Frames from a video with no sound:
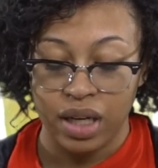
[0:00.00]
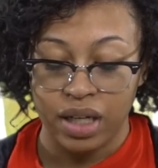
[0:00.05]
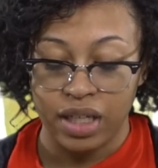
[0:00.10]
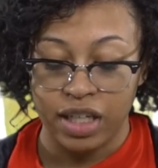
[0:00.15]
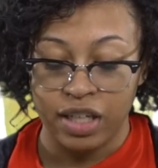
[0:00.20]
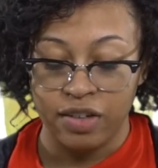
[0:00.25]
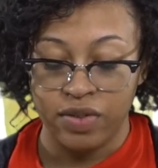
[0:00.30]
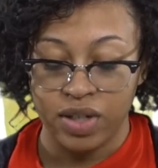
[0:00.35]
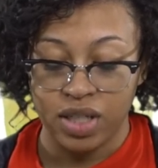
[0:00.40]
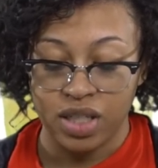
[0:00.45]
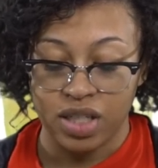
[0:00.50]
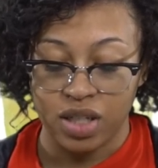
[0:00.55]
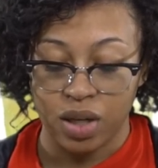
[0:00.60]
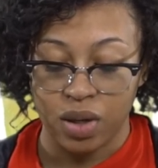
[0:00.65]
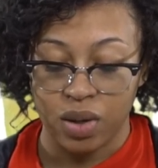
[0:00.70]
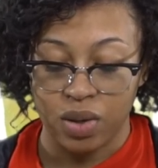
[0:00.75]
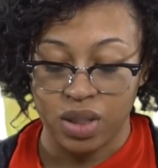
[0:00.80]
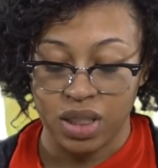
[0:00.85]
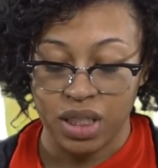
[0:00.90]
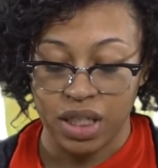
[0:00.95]
Even
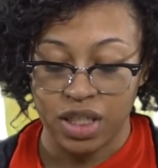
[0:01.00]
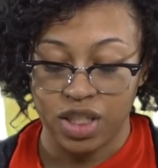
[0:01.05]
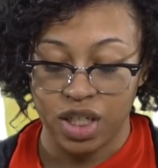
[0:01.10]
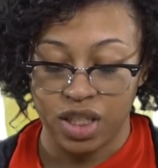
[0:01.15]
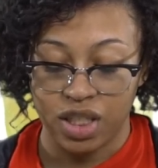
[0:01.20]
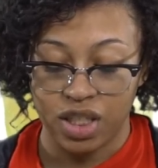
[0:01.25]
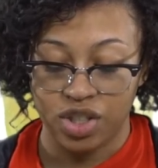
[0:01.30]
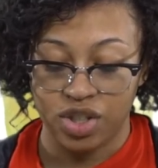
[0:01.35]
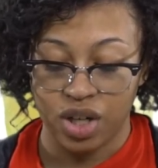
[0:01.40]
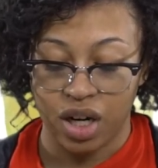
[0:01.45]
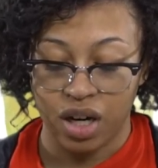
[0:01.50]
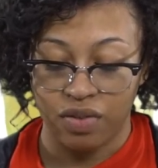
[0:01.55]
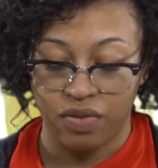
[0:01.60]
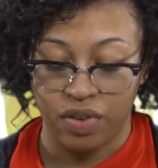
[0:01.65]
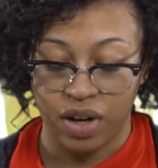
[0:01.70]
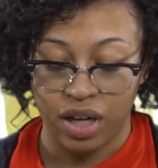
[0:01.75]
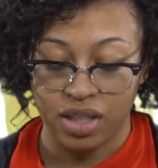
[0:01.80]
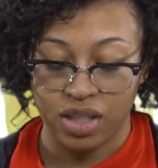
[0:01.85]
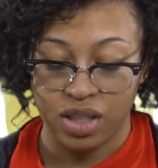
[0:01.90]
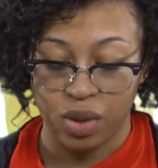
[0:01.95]
so, said Jessie, trying to find